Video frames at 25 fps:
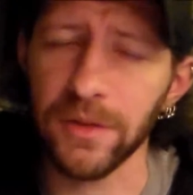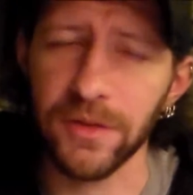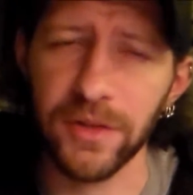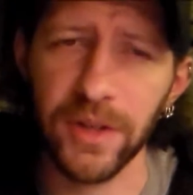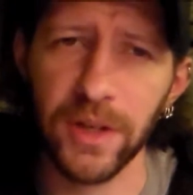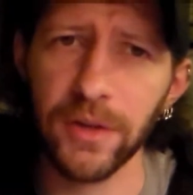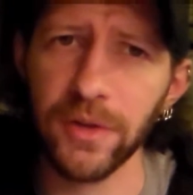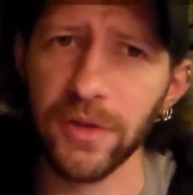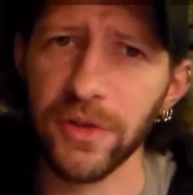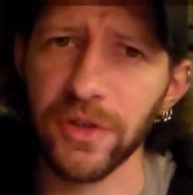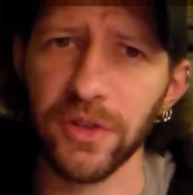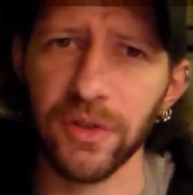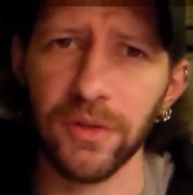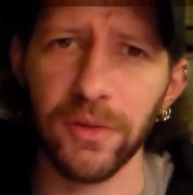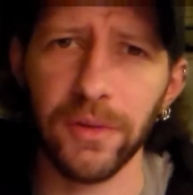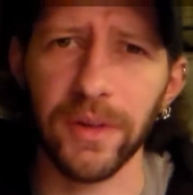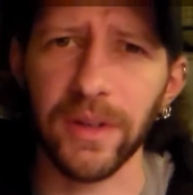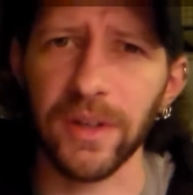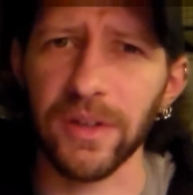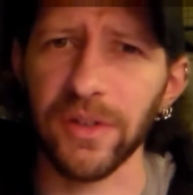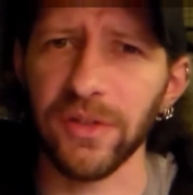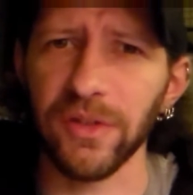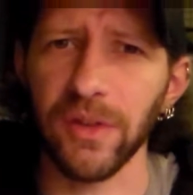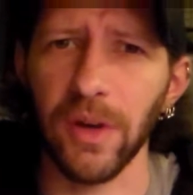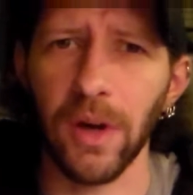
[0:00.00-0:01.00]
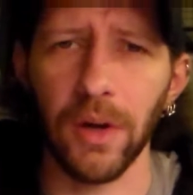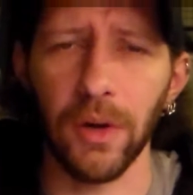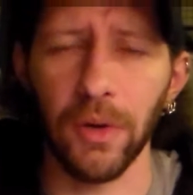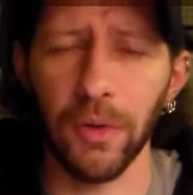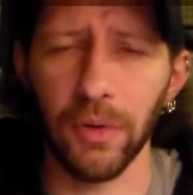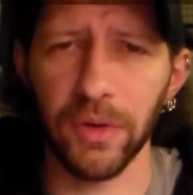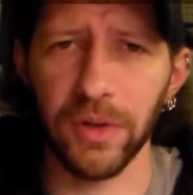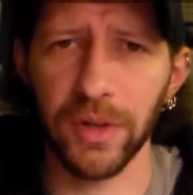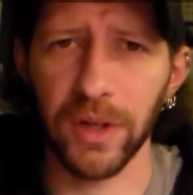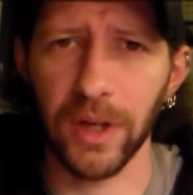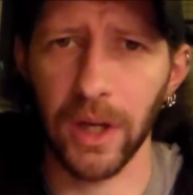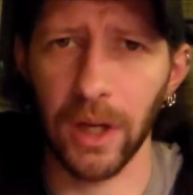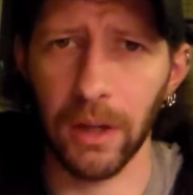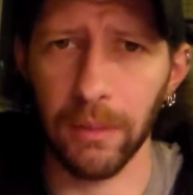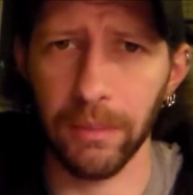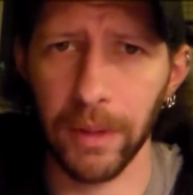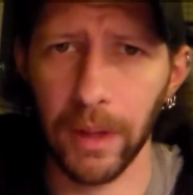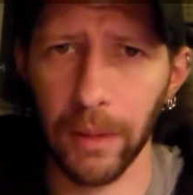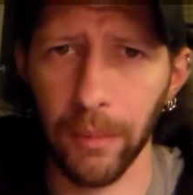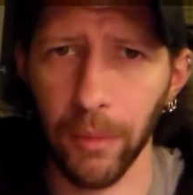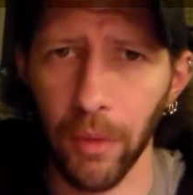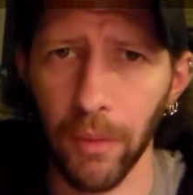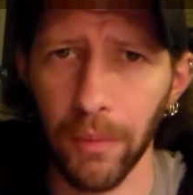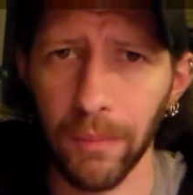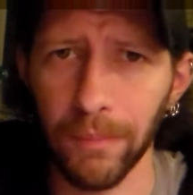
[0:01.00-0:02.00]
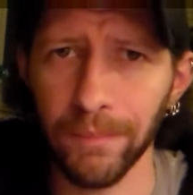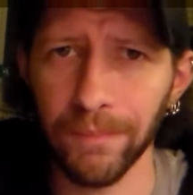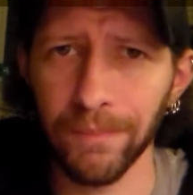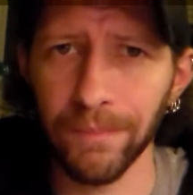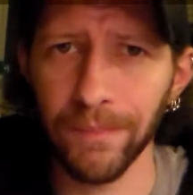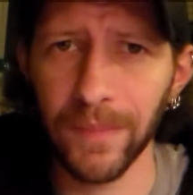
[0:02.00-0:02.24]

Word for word: Gender slurring is not okay, people.